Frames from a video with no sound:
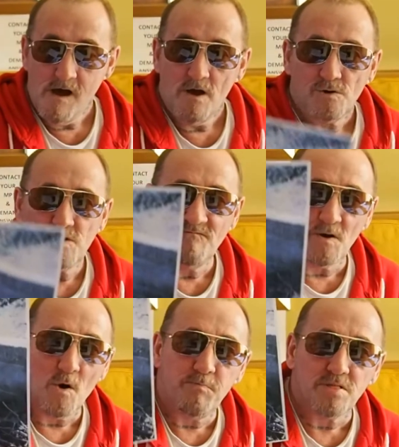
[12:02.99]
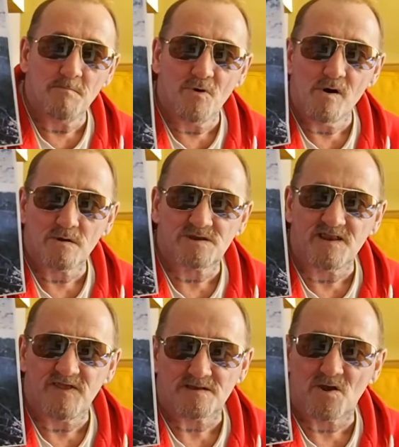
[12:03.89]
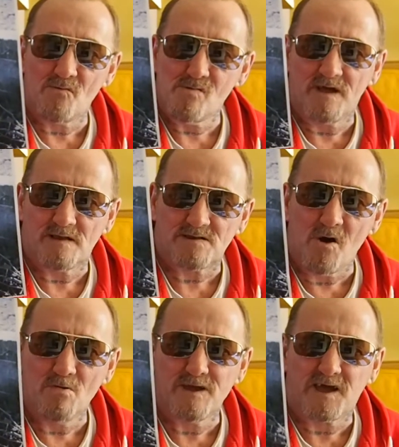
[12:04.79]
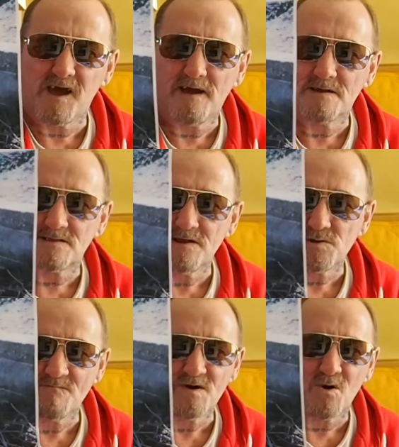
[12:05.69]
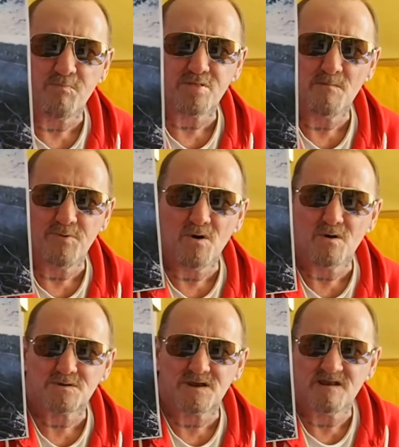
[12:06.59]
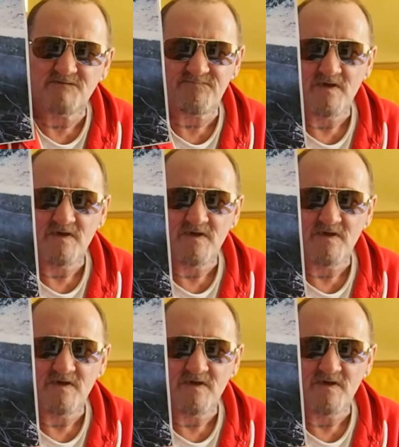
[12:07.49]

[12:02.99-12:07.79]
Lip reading: Shove a couple of boards in. It's only Kingsley. Shove a couple of boards in.